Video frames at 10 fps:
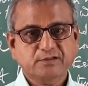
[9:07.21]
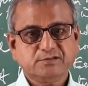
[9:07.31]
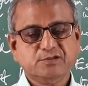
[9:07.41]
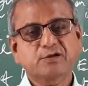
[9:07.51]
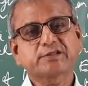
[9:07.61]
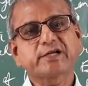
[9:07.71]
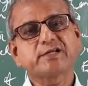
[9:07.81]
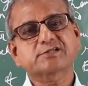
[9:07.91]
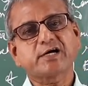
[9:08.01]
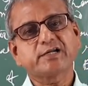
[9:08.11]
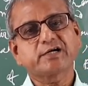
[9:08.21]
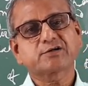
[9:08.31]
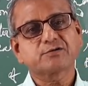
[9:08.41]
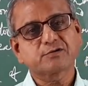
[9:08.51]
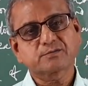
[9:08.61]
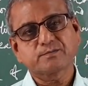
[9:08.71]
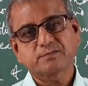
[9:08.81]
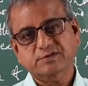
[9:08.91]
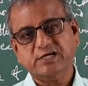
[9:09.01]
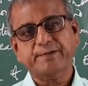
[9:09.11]
So they decided
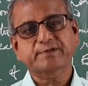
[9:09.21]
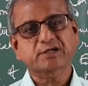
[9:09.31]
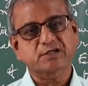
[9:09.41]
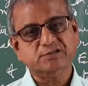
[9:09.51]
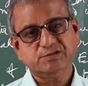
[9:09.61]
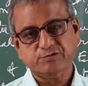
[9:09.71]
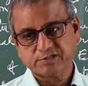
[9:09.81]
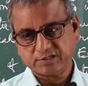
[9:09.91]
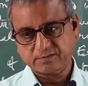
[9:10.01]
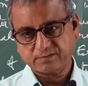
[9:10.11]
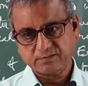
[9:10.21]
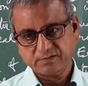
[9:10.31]
to draft a constitution,